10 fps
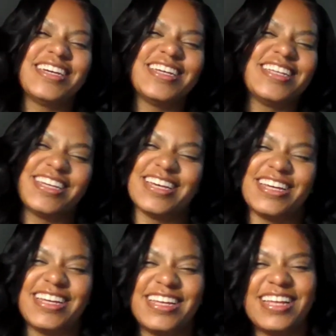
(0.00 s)
You've been in the
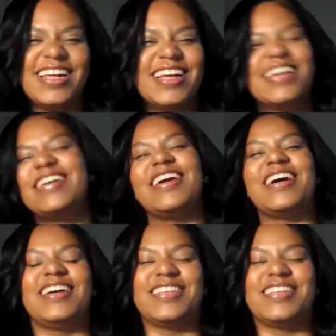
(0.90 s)
game. Okay.